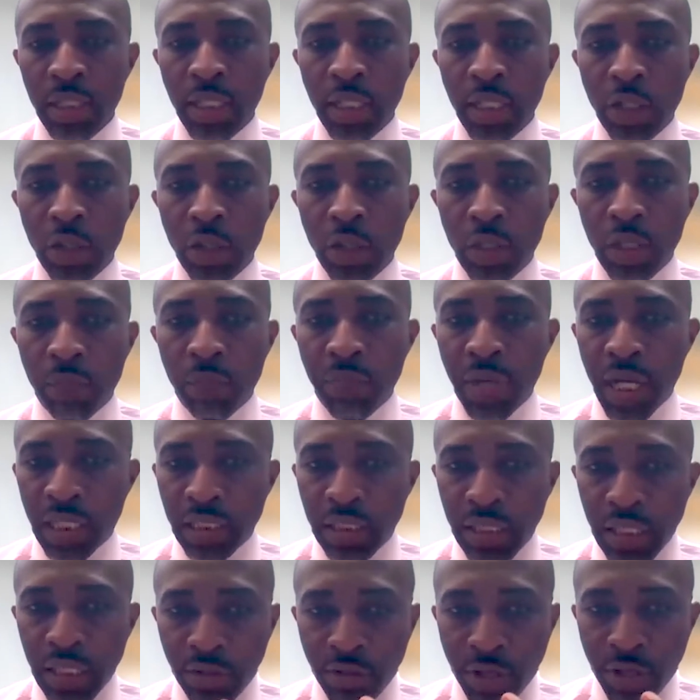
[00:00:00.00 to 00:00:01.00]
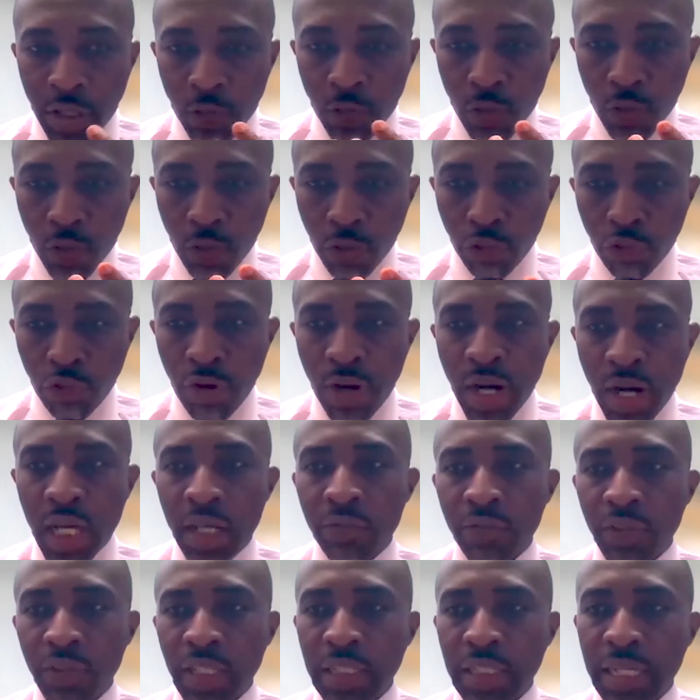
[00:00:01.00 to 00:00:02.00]
The bacteria will
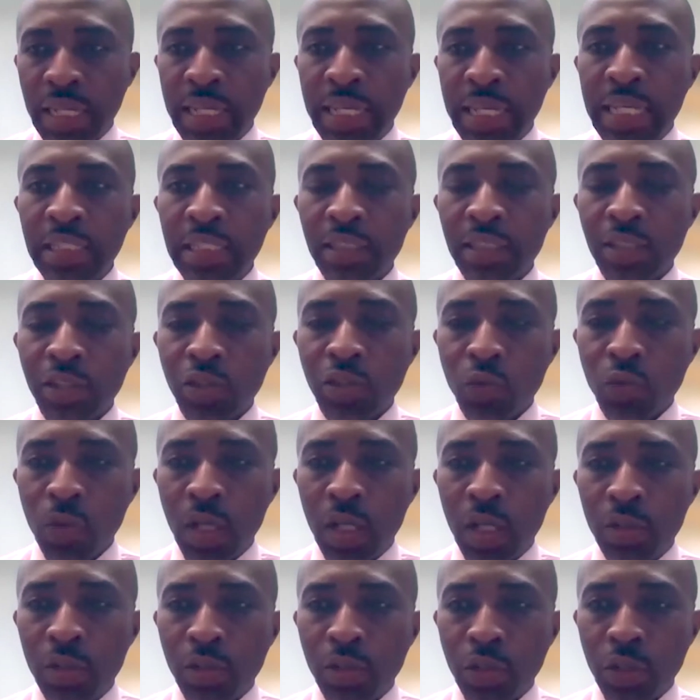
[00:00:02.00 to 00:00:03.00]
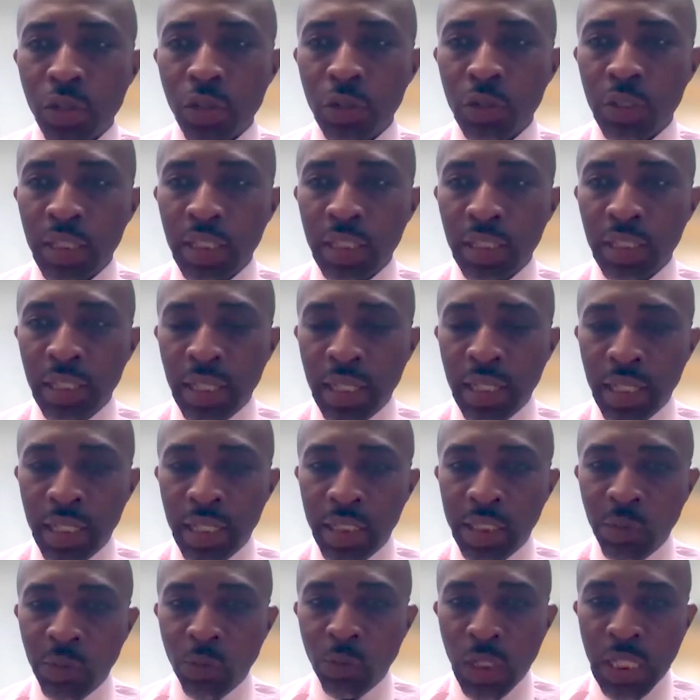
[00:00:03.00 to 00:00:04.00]
thrive in the heat as well. So
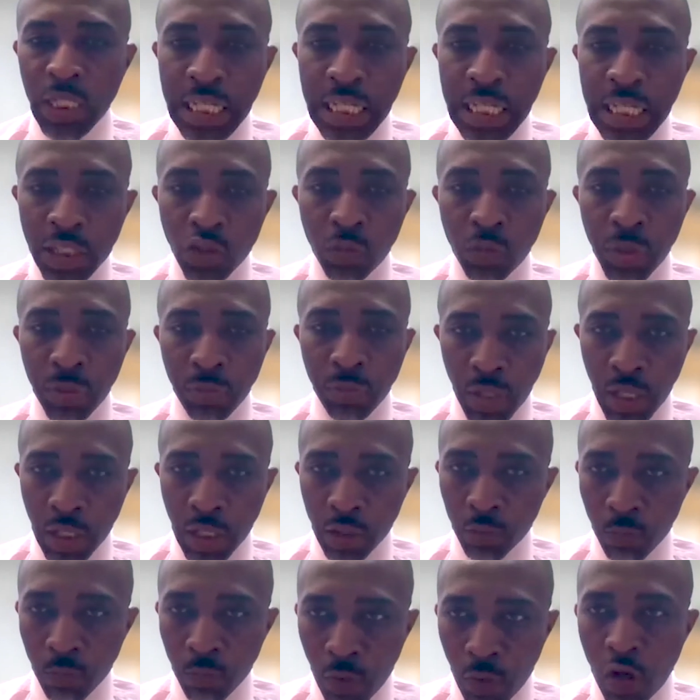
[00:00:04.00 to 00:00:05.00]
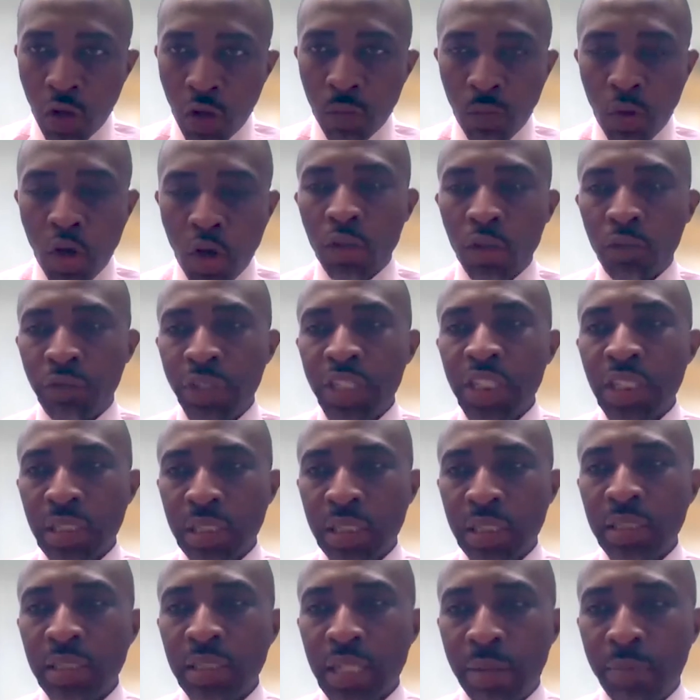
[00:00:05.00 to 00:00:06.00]
we need to be more and more
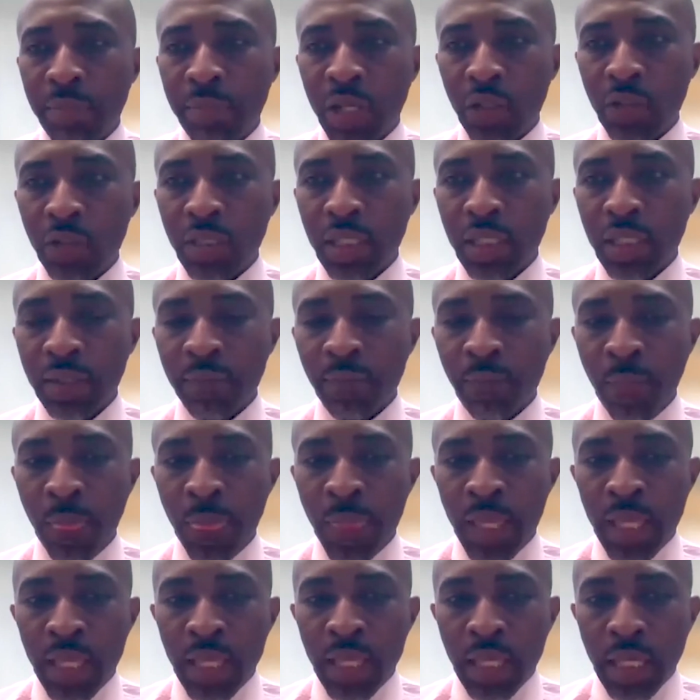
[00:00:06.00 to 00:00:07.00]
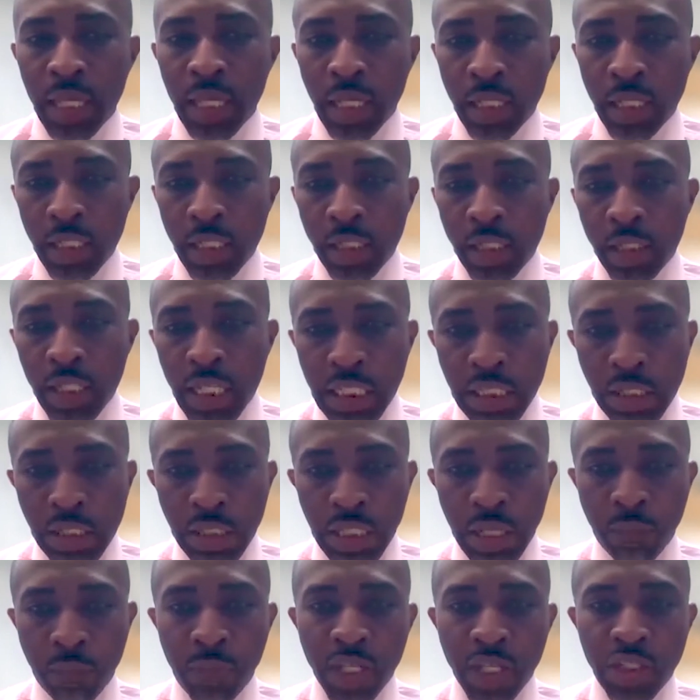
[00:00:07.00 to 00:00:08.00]
vigilant about it. This
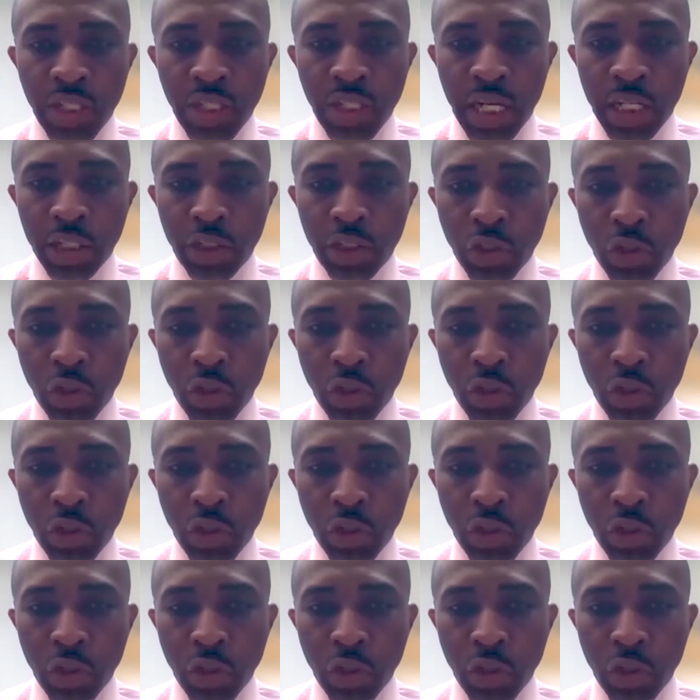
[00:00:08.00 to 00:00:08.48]
is a picture I